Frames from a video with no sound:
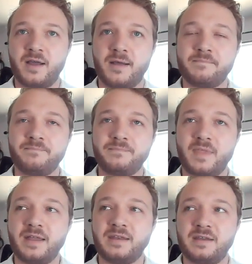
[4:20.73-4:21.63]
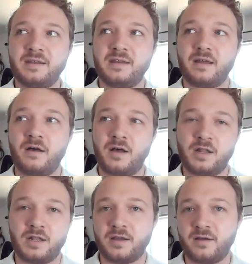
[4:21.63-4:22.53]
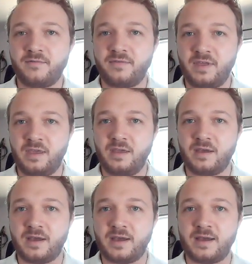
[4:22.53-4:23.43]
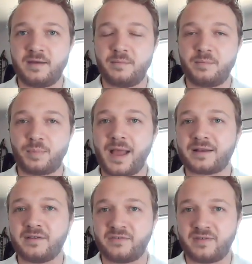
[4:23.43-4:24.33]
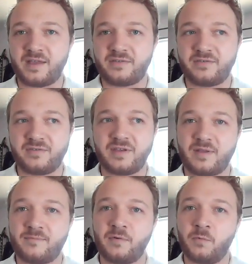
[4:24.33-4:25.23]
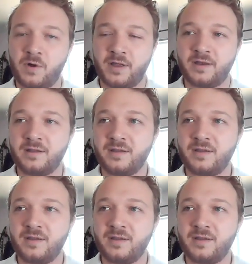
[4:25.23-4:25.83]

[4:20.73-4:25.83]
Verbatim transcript: Um, I did all of the uh, practice tests except for one.